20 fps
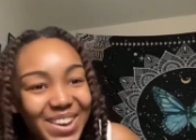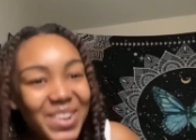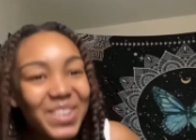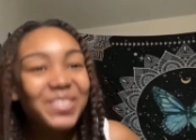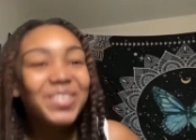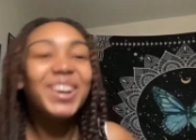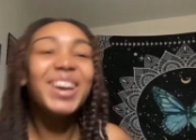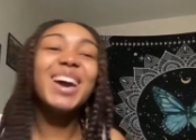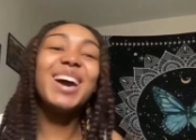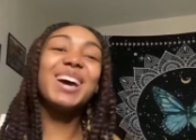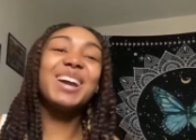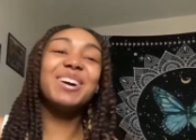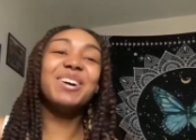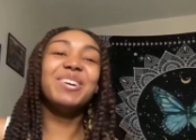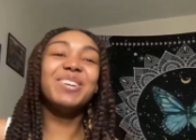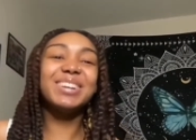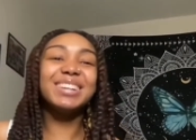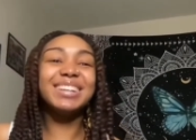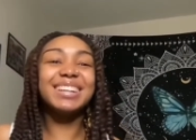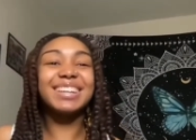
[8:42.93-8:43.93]
we had to
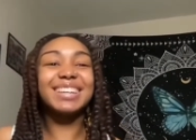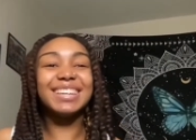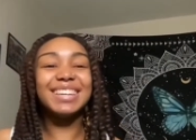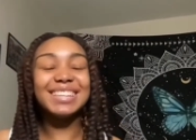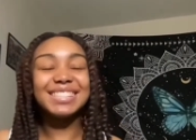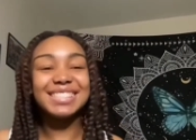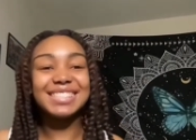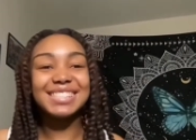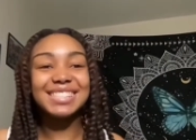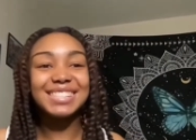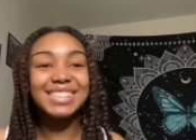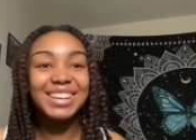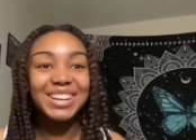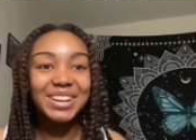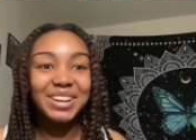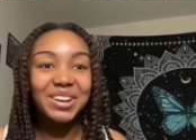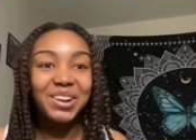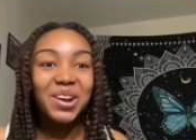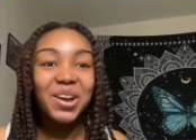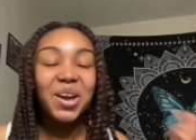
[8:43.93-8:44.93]
put a kitchen
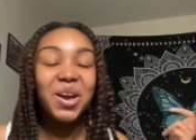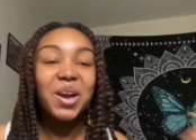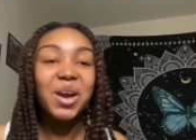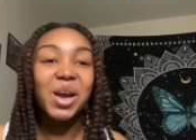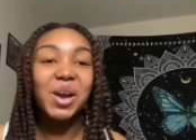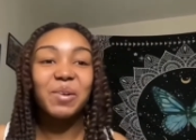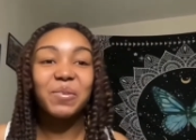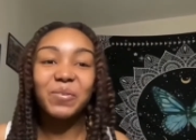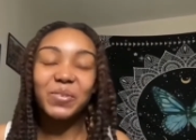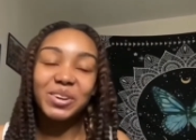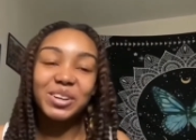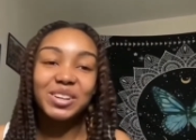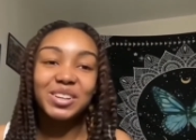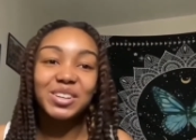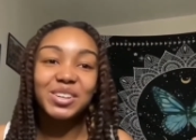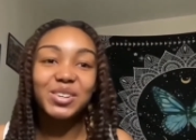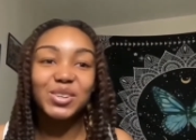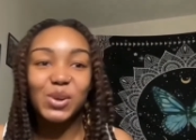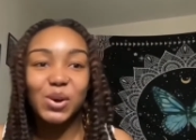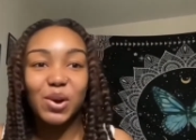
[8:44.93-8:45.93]
chair in front of
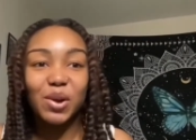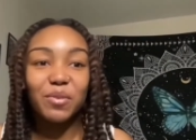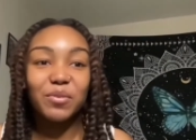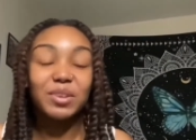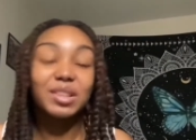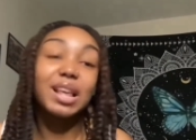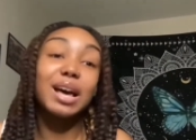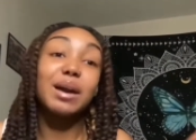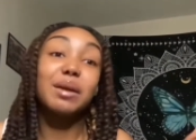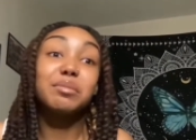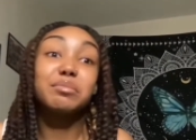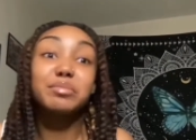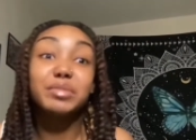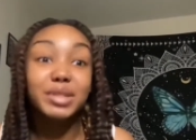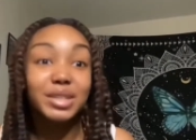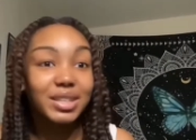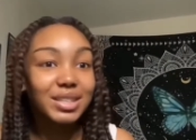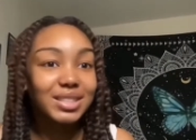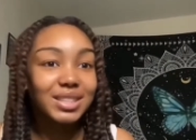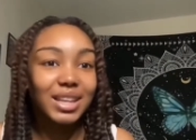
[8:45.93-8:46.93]
the door for like
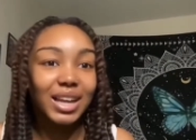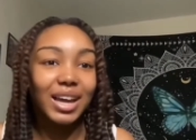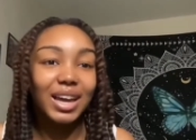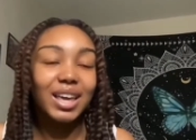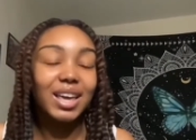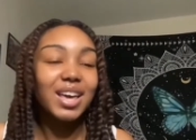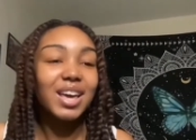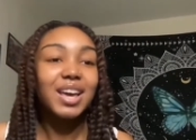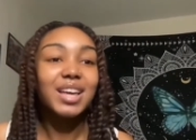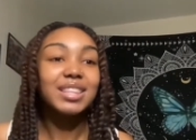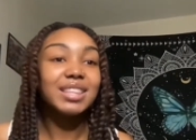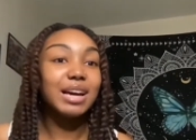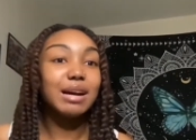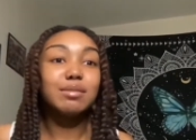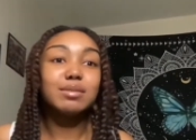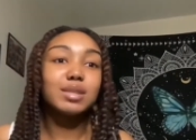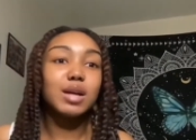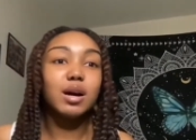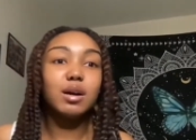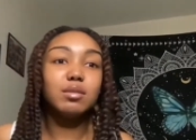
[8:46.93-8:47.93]
months. Like, that
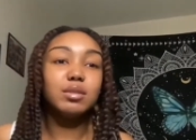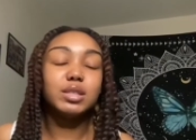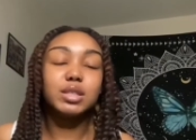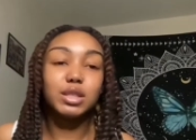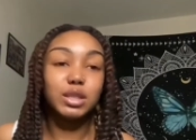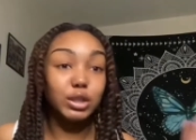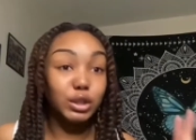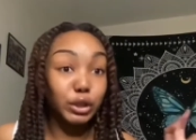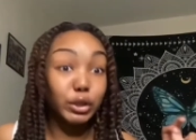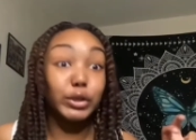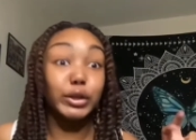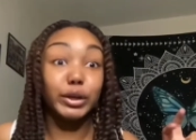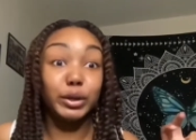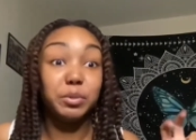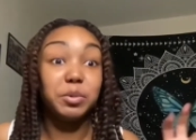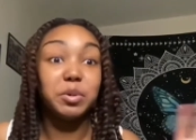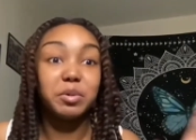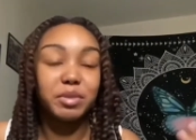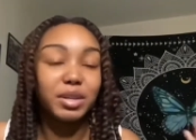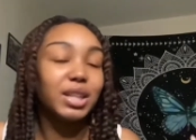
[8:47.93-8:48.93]
was the only security
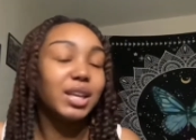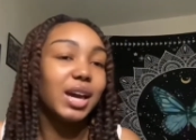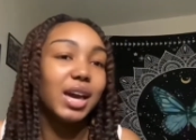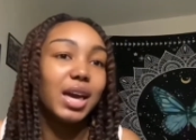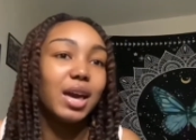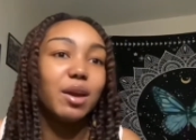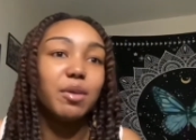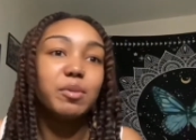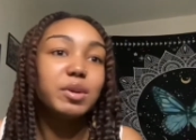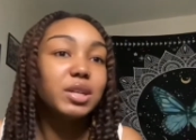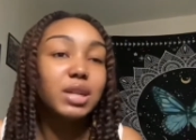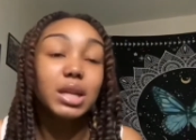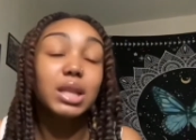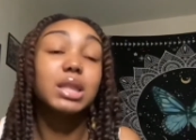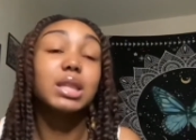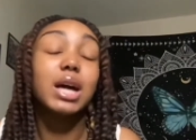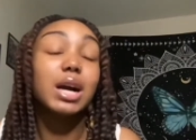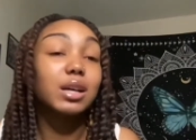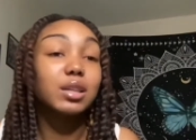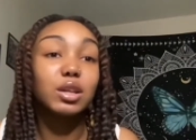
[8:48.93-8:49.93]
we really had. We couldn't
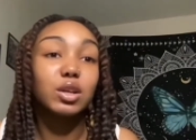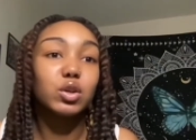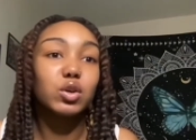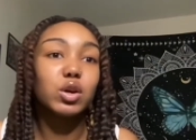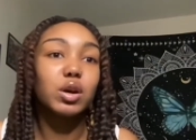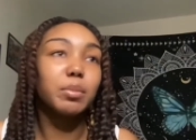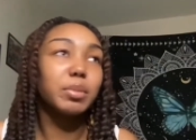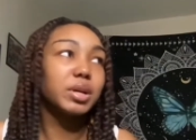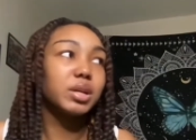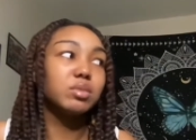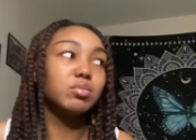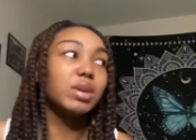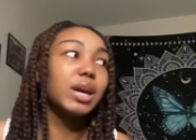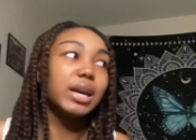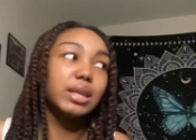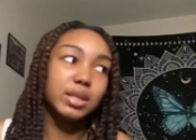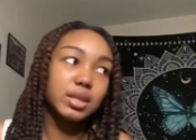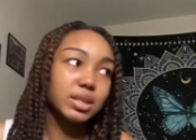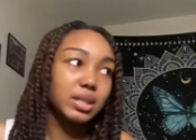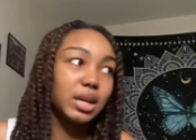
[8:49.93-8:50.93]
lock the door because we
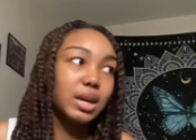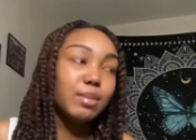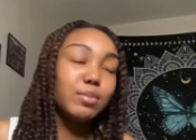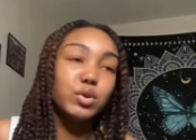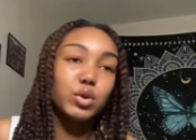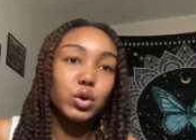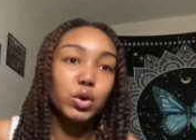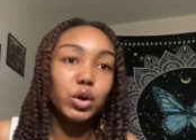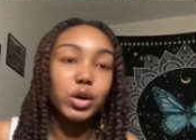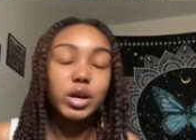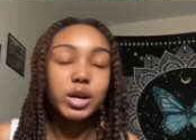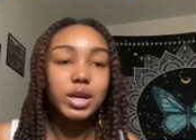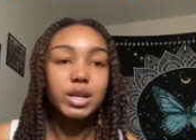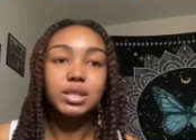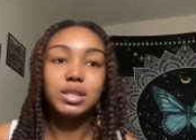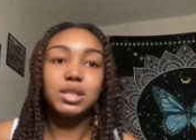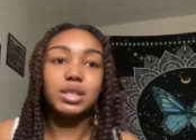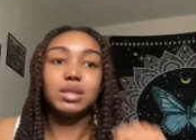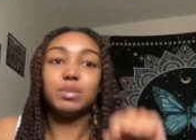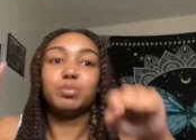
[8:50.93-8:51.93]
had the same door
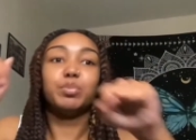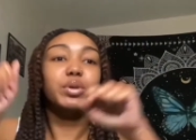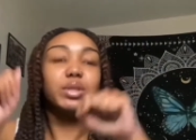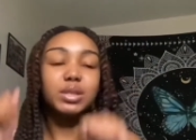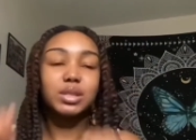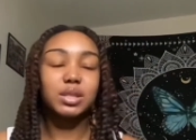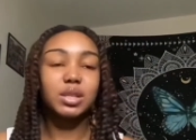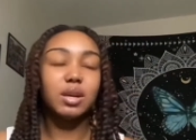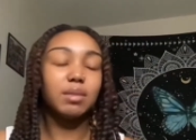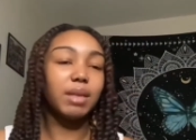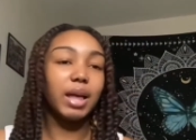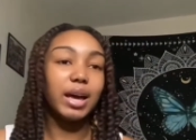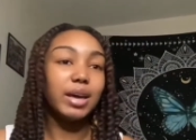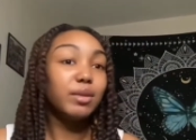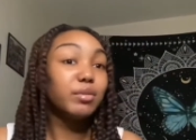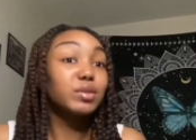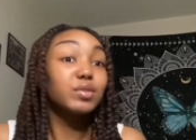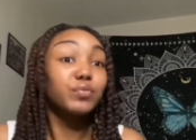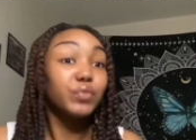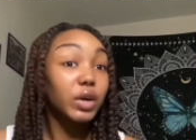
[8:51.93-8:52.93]
just pushed up. Like, it
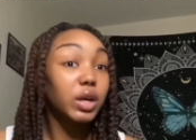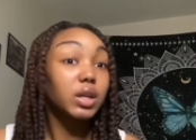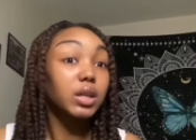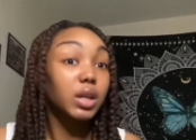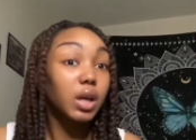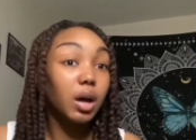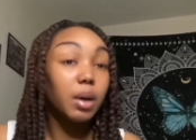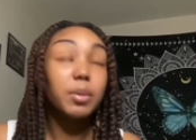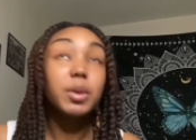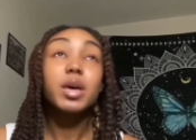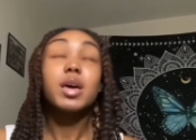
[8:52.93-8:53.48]
was fucked up.